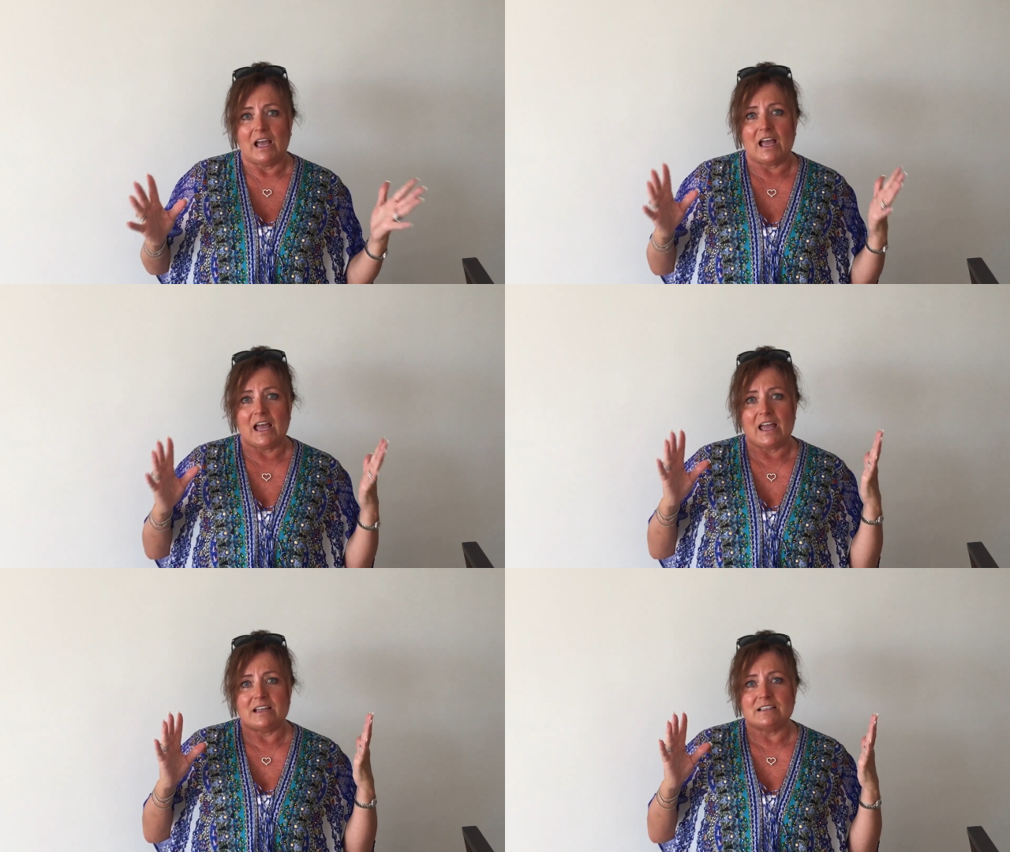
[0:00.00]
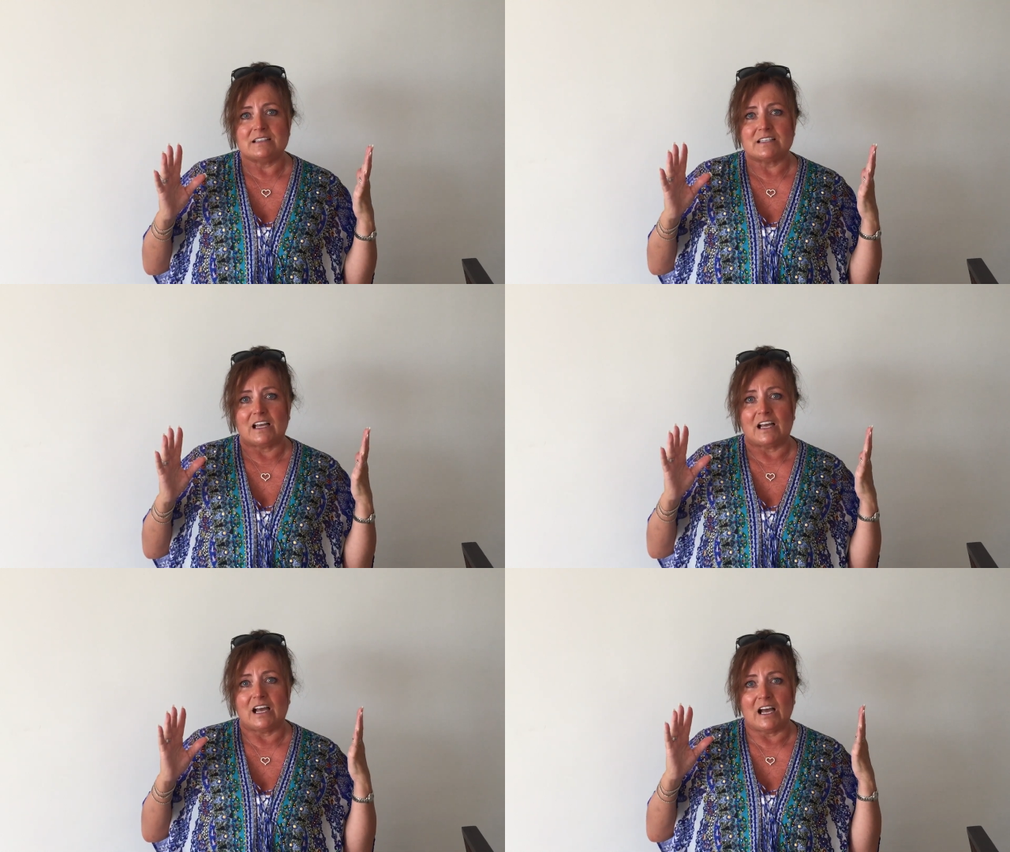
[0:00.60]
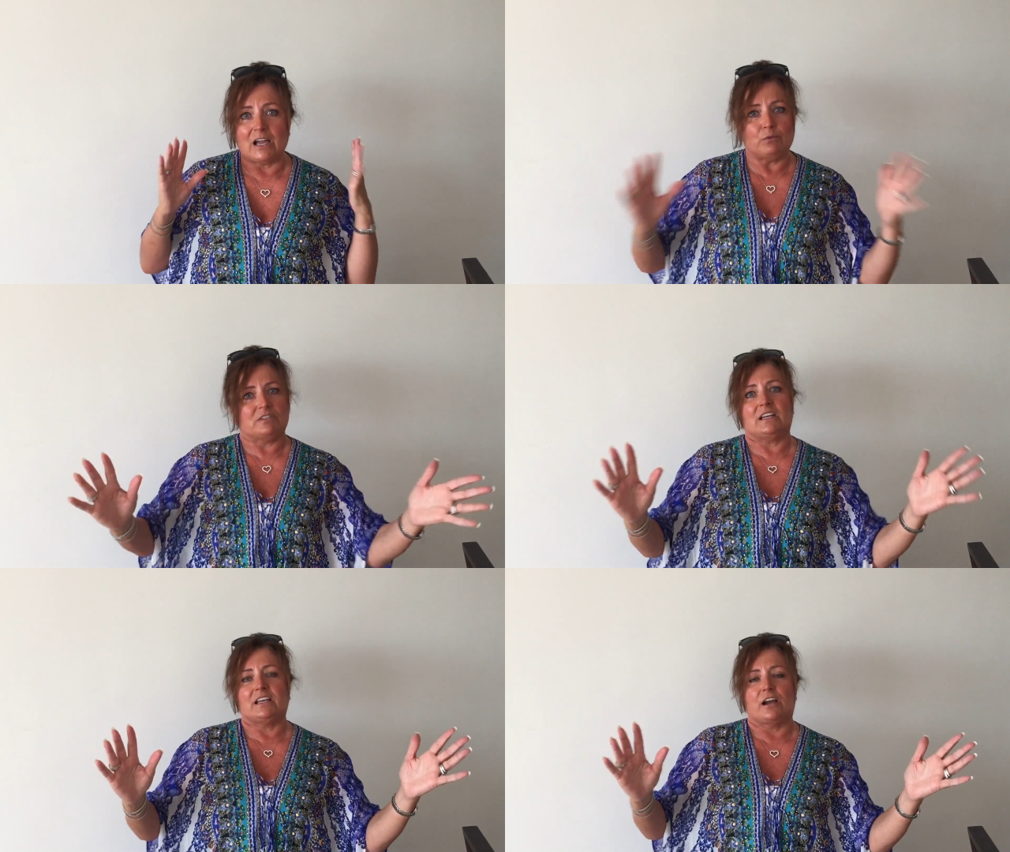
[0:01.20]
And I
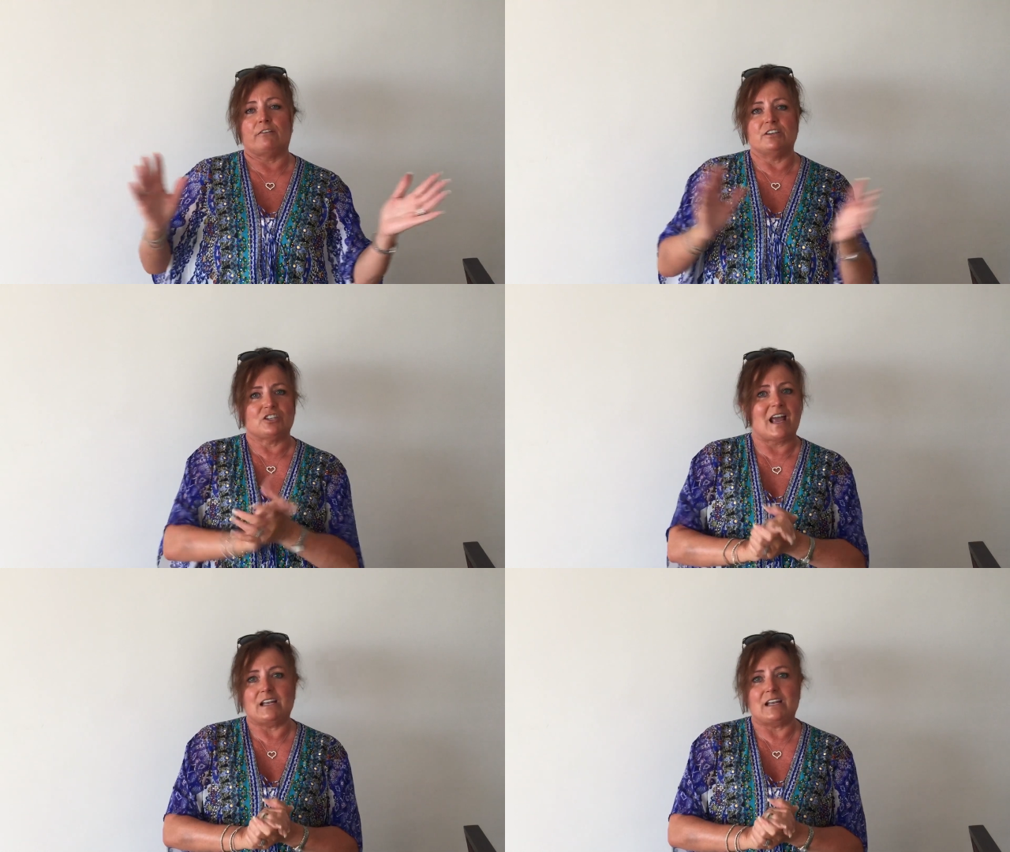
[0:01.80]
would encourage